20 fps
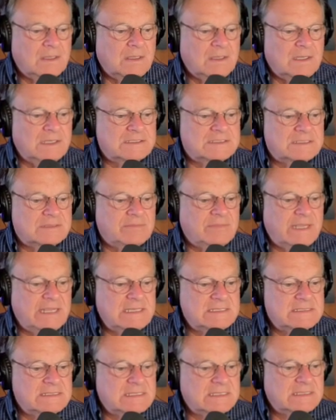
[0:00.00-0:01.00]
It's
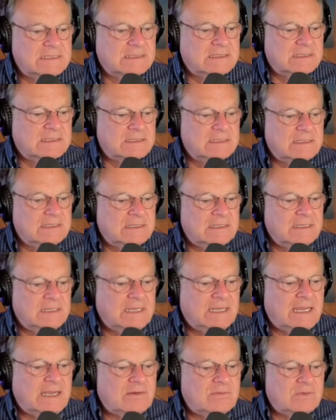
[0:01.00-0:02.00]
amazing
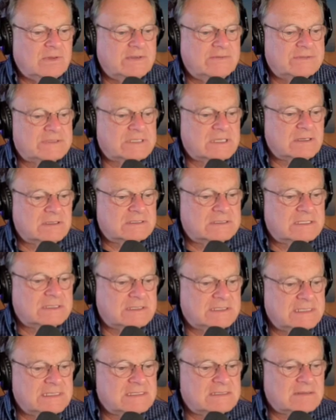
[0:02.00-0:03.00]
how we've sunk to
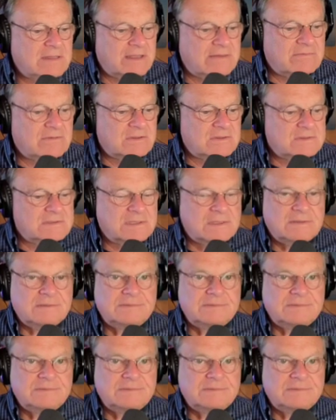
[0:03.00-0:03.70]
these levels